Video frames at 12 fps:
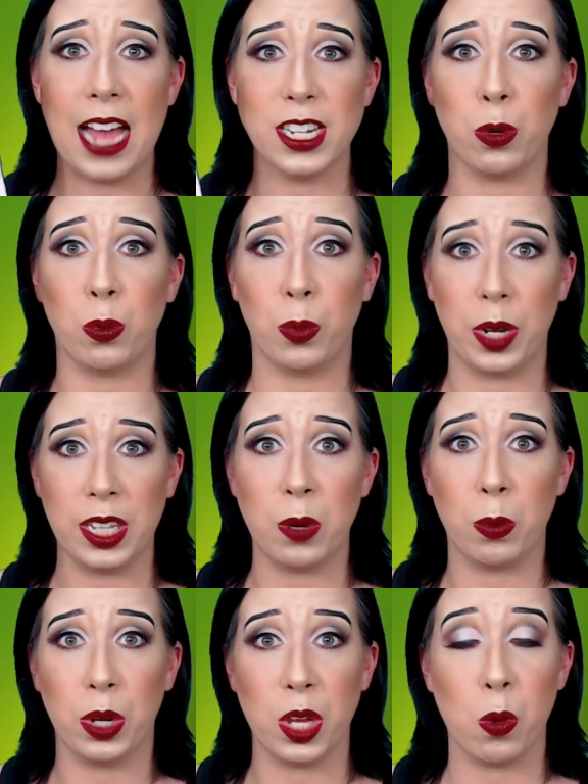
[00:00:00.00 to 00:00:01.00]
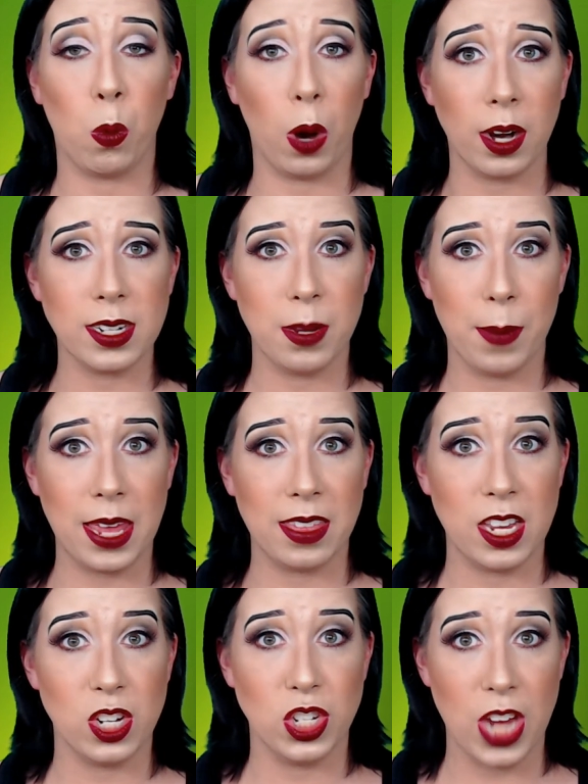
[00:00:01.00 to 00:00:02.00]
to really work to make
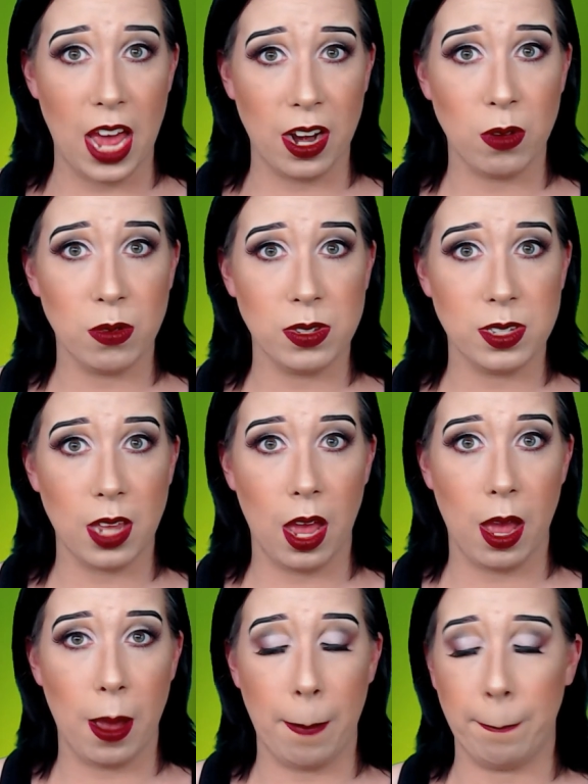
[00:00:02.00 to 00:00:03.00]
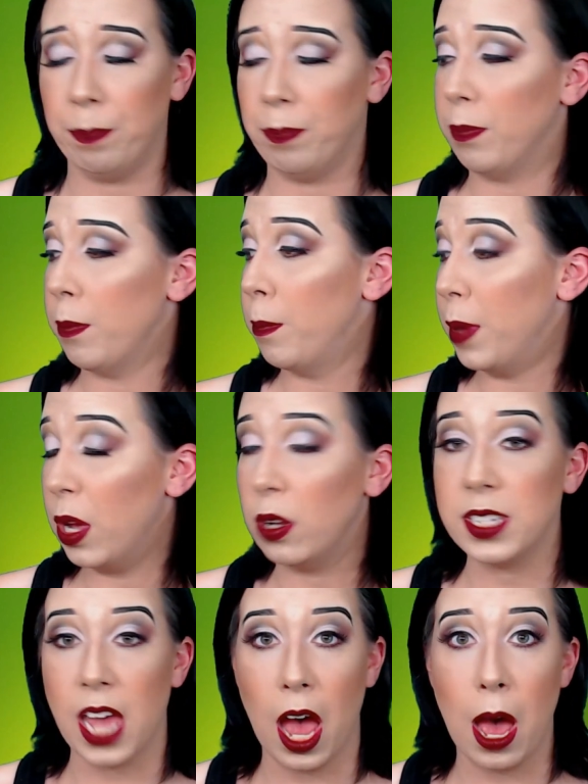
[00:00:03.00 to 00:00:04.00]
these shadows
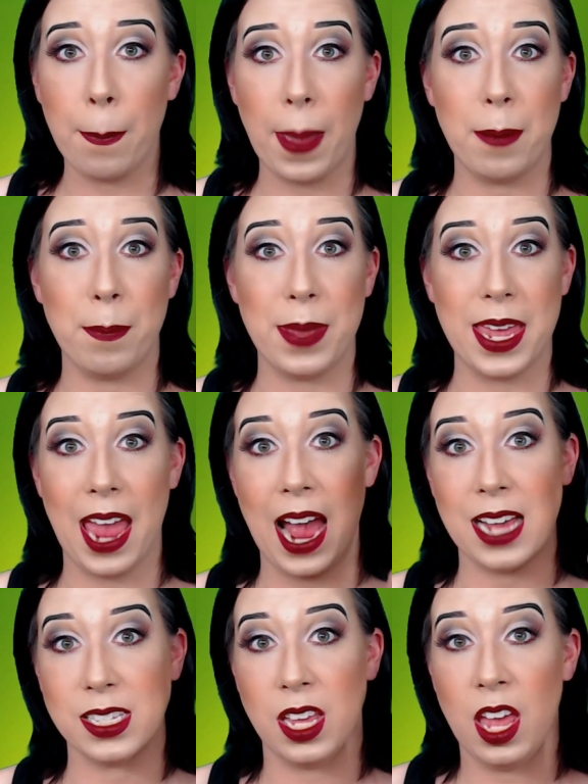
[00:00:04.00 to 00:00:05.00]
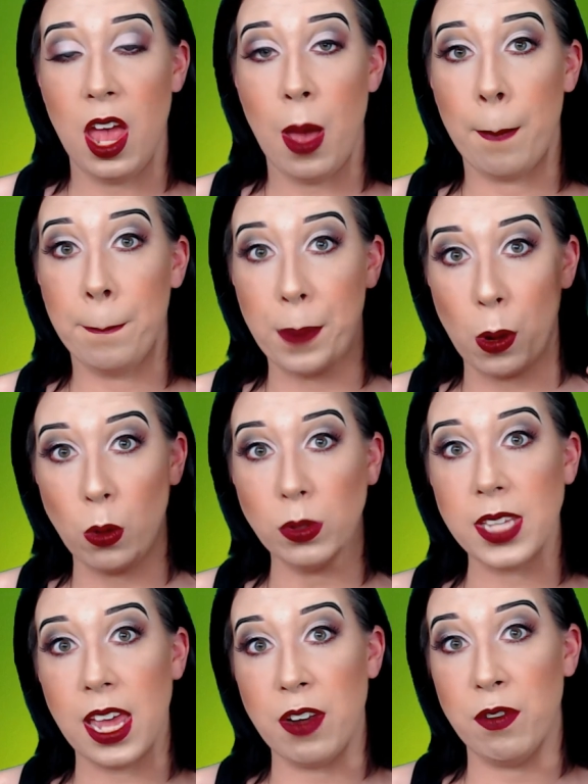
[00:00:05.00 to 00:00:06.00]
build up and be as
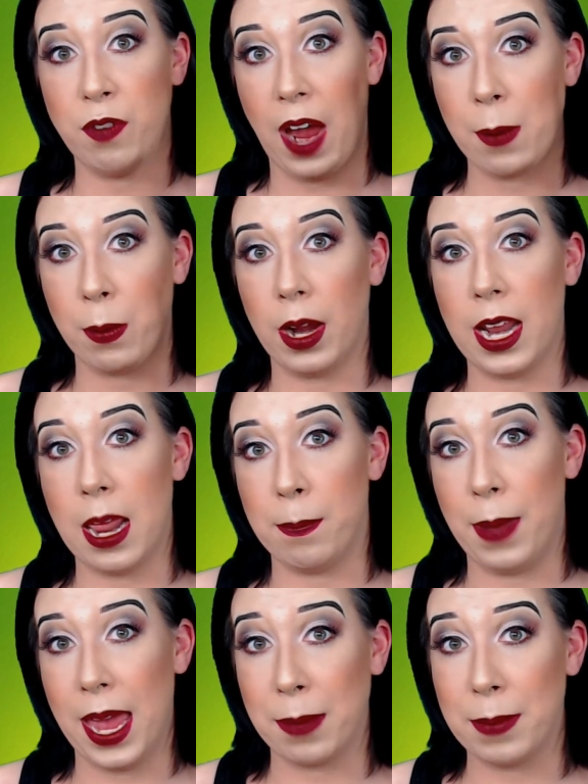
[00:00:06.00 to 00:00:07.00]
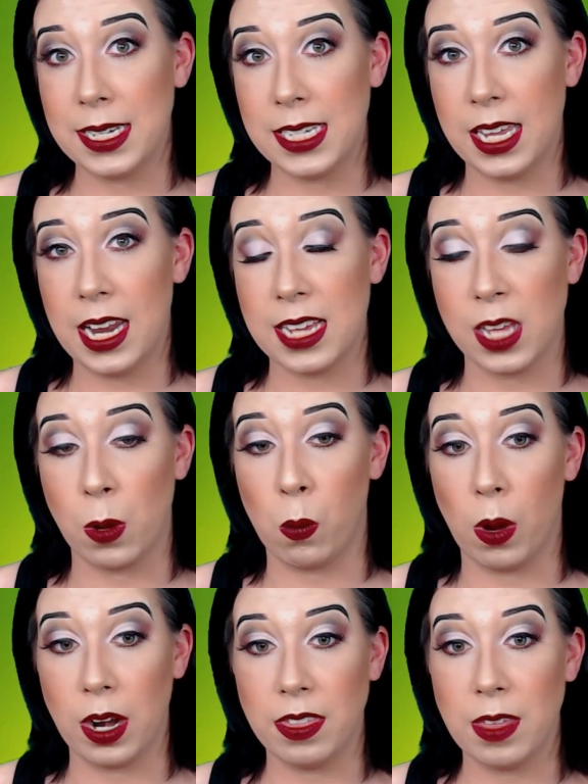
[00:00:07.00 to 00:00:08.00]
bold and vibrant and pigmented as I
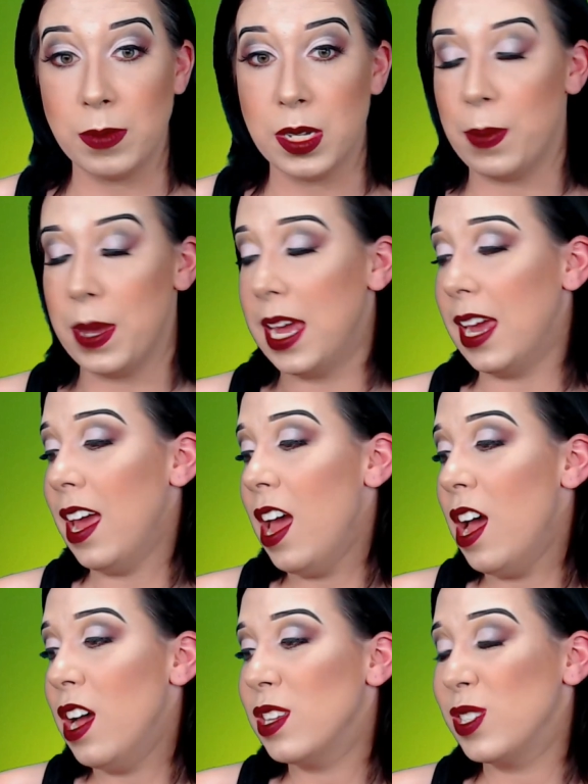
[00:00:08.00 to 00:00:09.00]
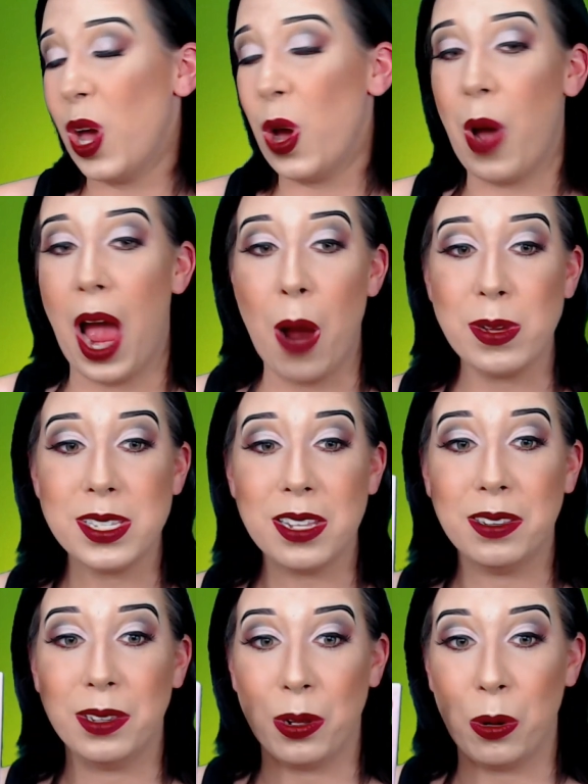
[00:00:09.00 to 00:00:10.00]
wanted them to be. So I was a
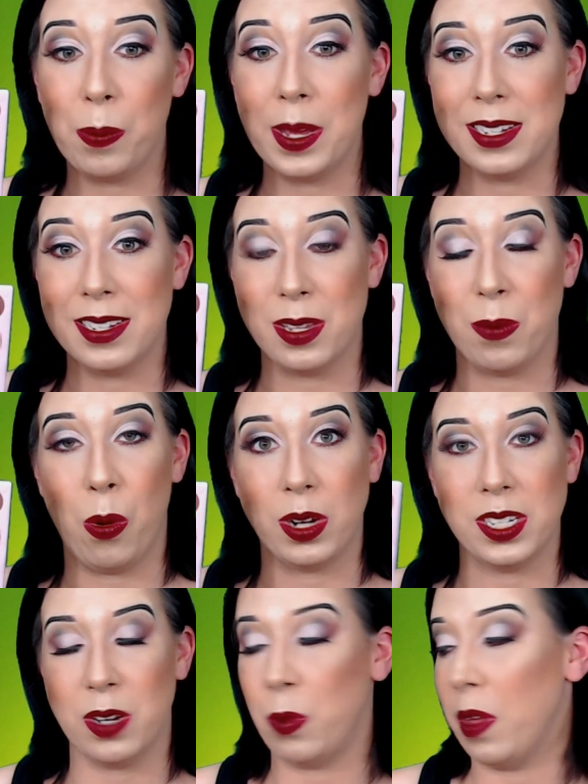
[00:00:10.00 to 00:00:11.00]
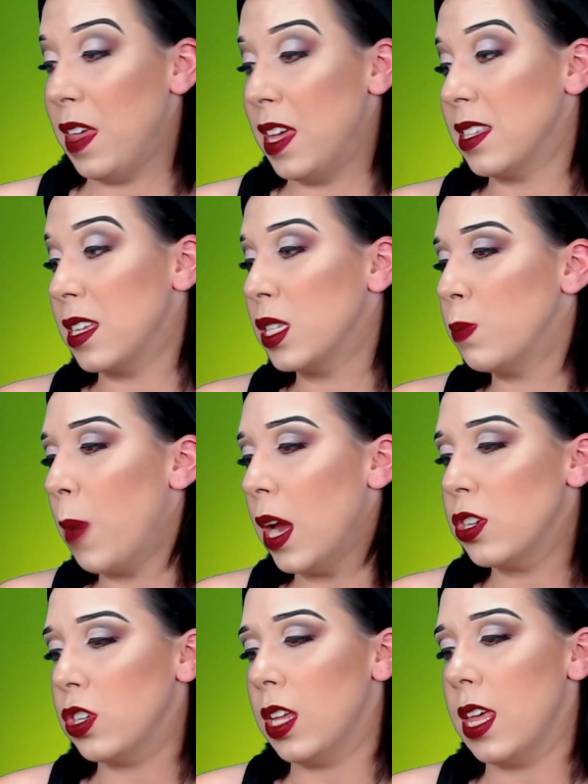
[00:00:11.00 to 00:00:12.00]
little bit disappointed with this,
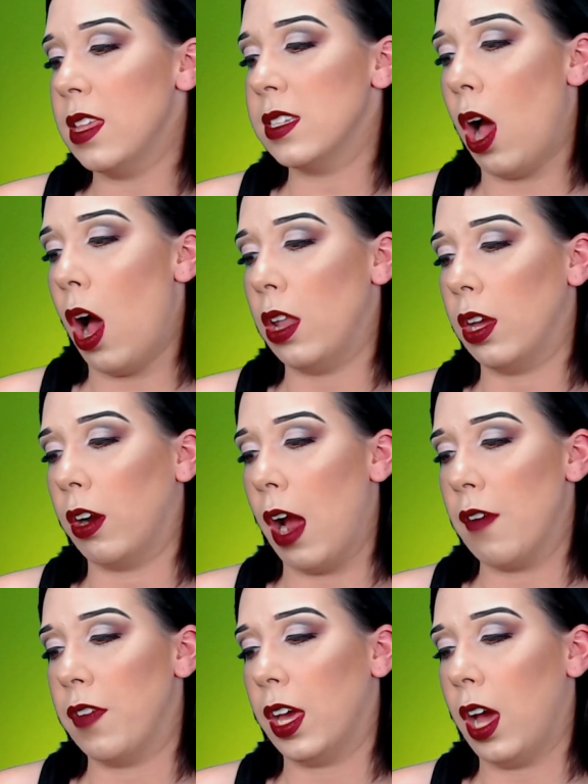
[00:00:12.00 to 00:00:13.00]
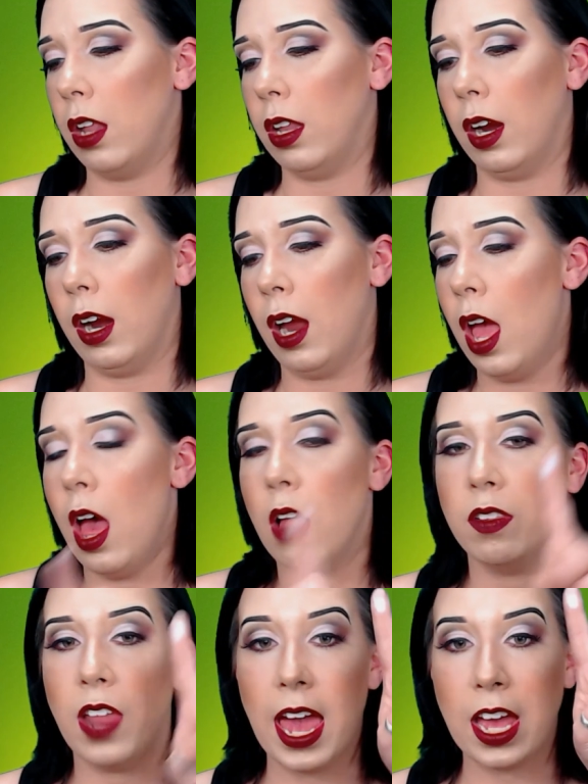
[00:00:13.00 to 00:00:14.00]
especially this holographic color.
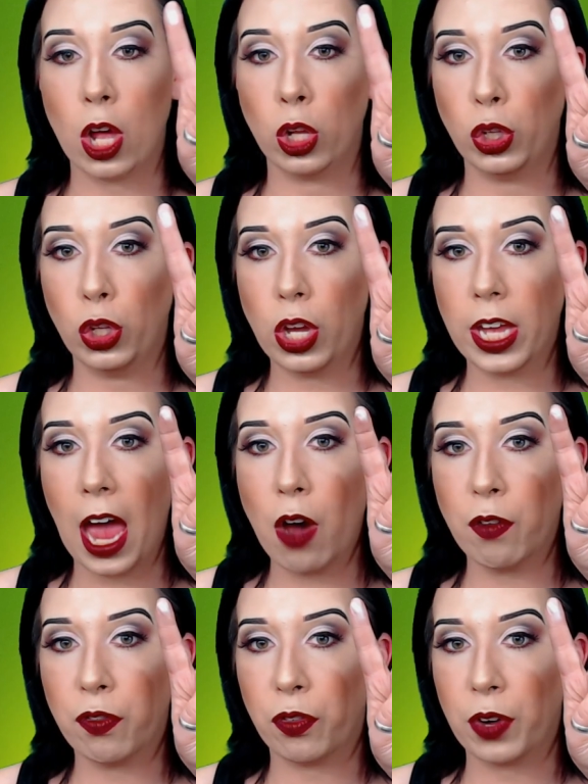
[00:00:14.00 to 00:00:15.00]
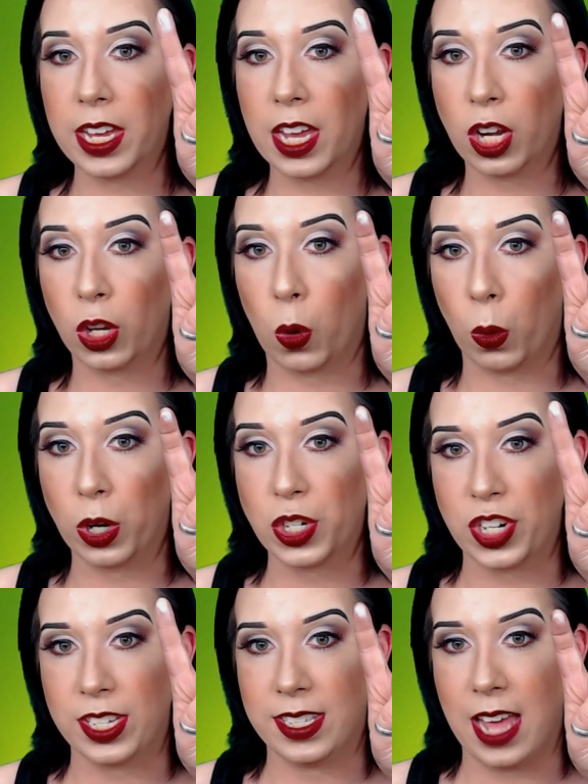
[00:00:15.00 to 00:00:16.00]
Like, look how freaking
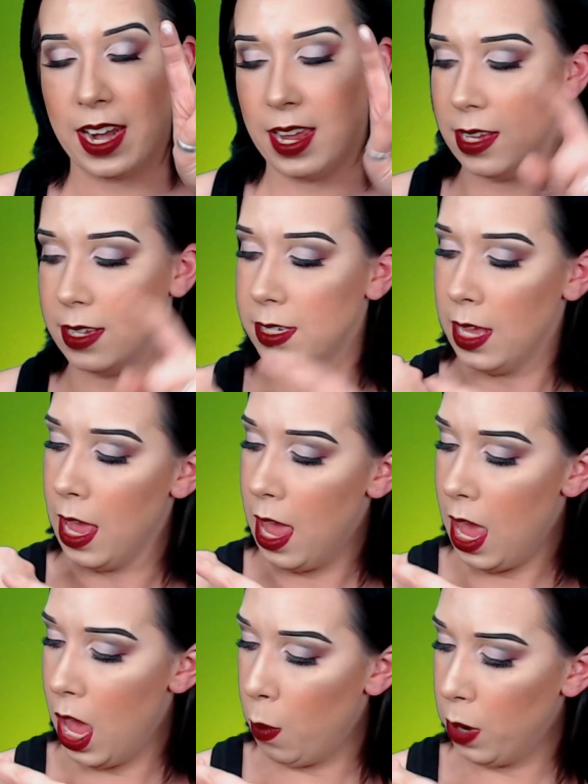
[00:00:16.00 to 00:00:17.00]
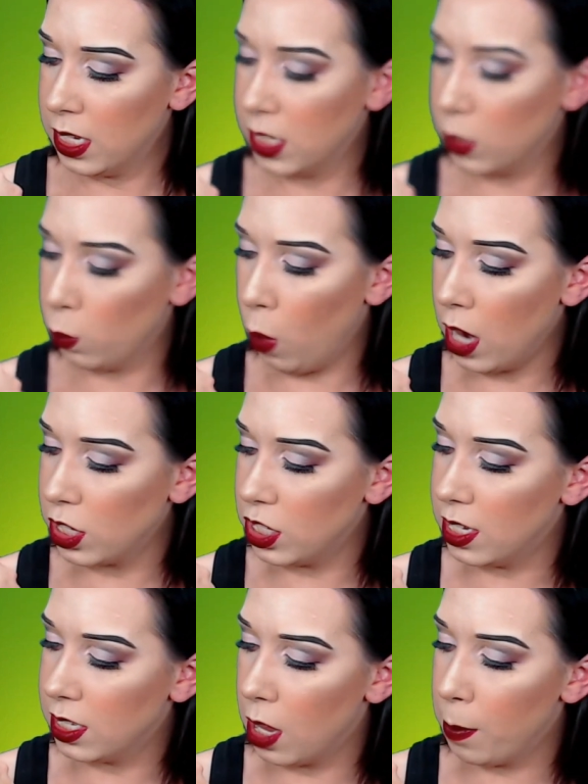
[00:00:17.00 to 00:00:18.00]
gorgeous that is. And when I swatched
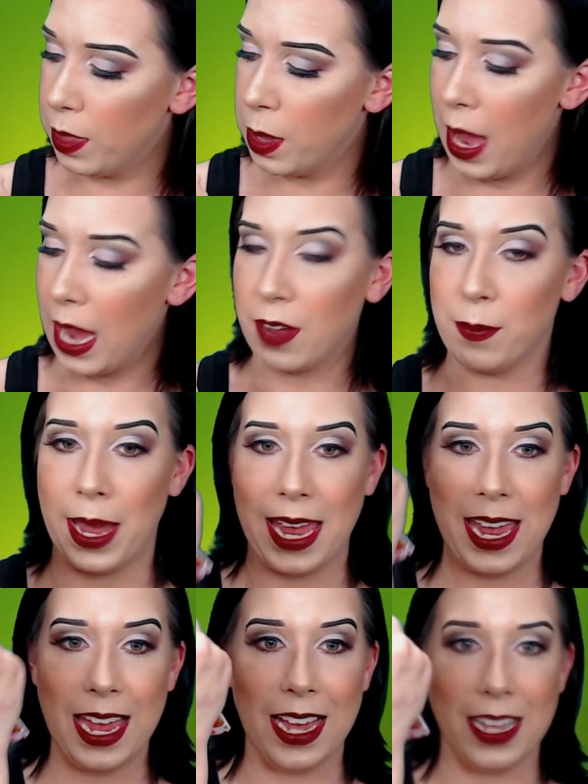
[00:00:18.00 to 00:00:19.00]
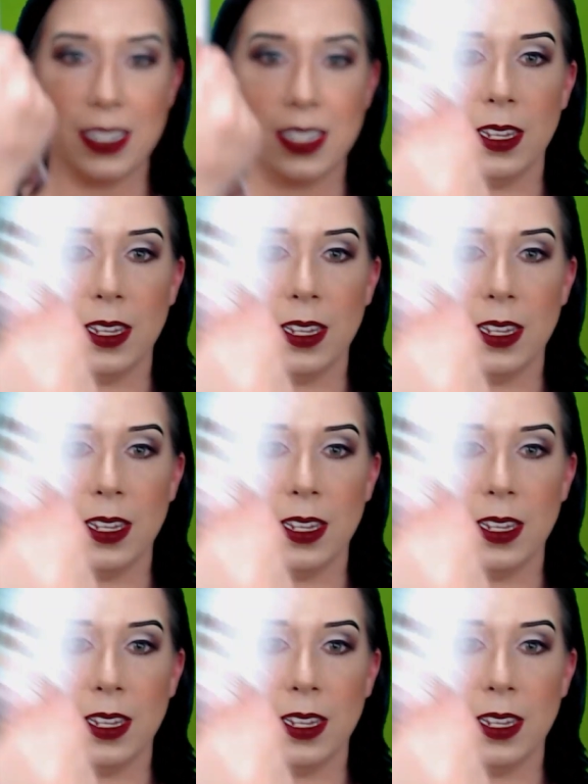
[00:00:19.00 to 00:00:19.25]
this on the back of my hand,